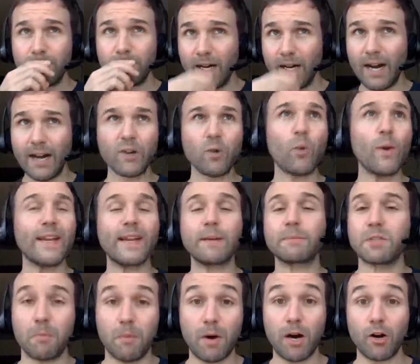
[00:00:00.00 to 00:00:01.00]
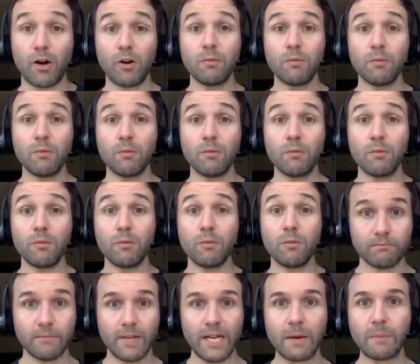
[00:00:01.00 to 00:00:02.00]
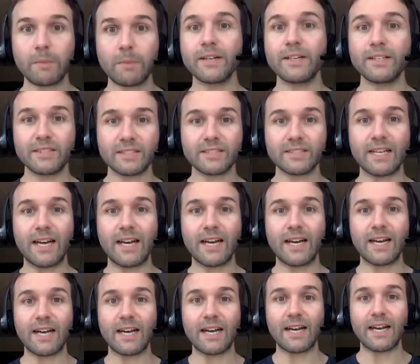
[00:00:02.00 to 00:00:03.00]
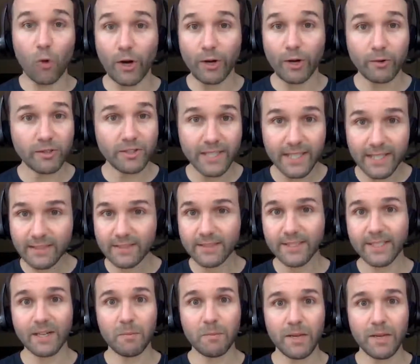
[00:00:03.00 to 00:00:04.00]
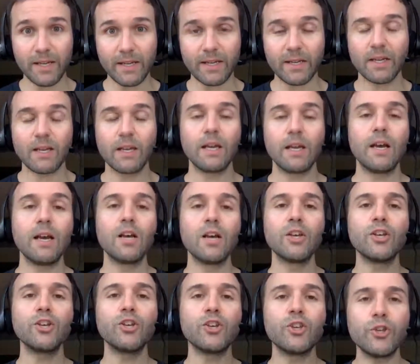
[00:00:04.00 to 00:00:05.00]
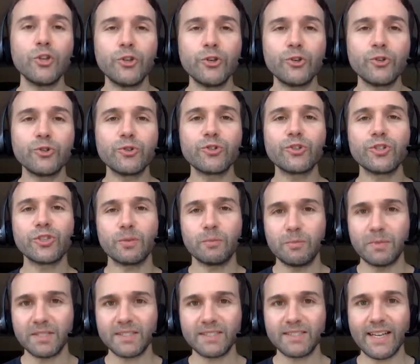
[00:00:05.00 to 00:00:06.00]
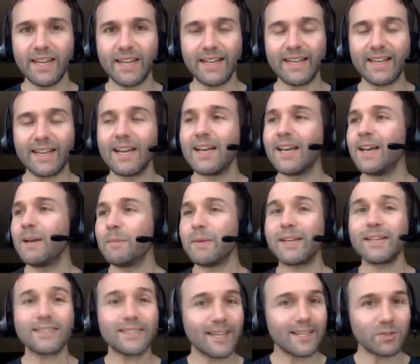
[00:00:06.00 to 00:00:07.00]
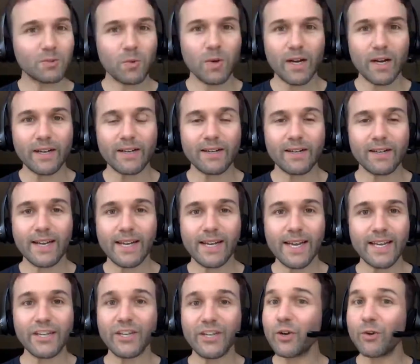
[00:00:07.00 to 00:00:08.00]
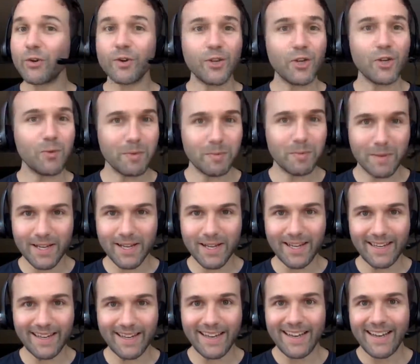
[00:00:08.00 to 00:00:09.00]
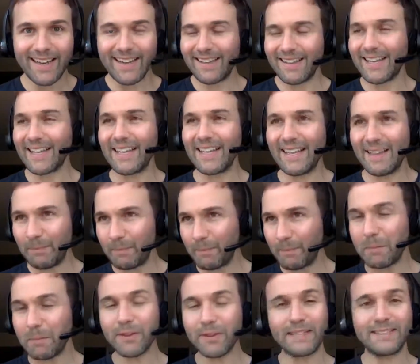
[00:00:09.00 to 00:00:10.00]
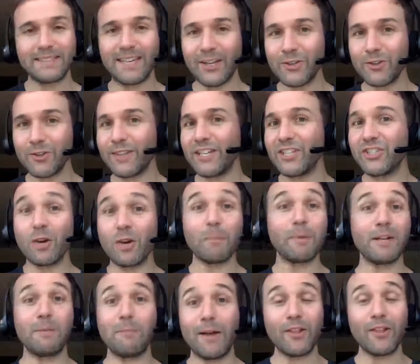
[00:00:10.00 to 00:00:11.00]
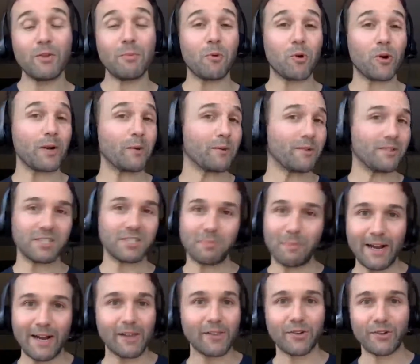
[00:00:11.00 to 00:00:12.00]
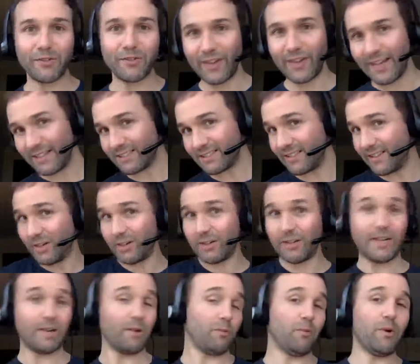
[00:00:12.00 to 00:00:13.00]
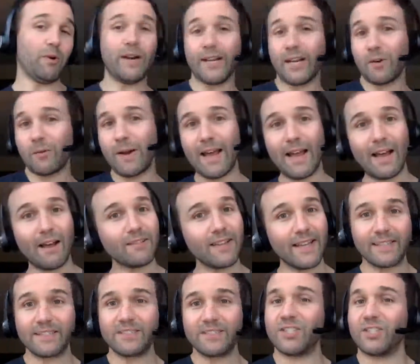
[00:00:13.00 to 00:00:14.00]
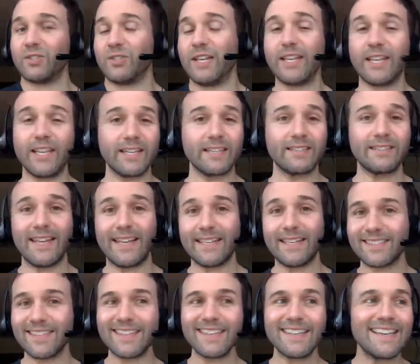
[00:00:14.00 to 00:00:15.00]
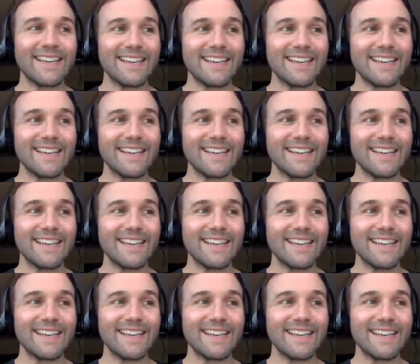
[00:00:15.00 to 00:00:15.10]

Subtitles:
I'm going to wake up tomorrow morning and I'm going to decide what my morning routine is going to be. Huge mistake. Because guess what? Again, you're a human being. Like, people that tell you they jump out of bed in the morning with a smile on their face and they're like running around, like singing and dancing,